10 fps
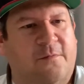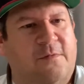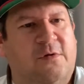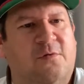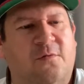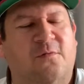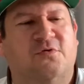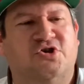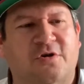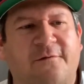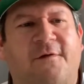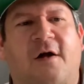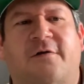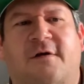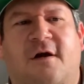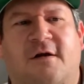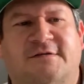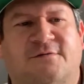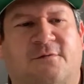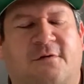You should follow the
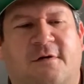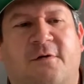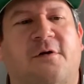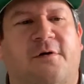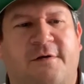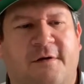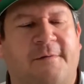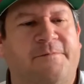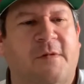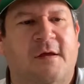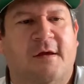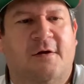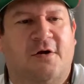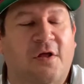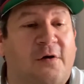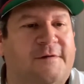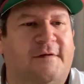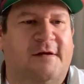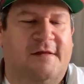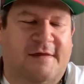contour or the
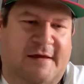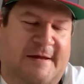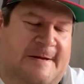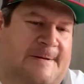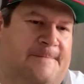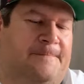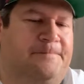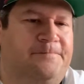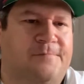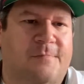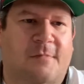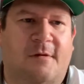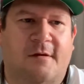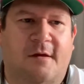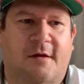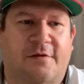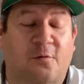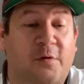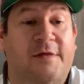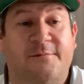closely the
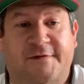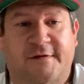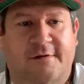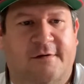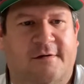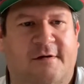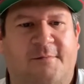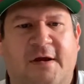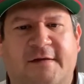rhythms here. I mean,